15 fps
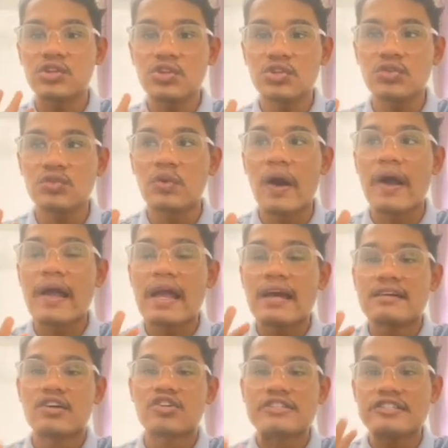to
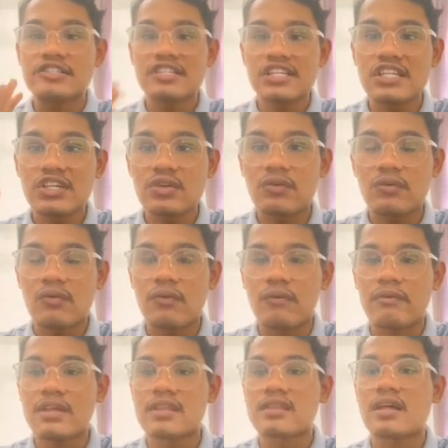continue
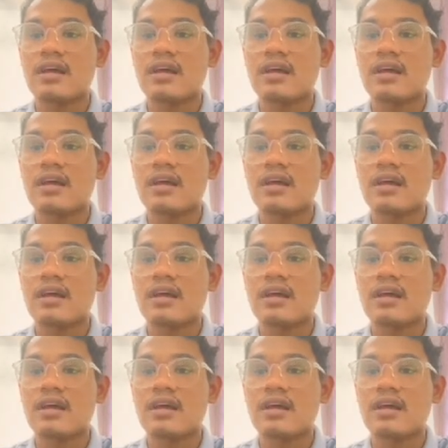with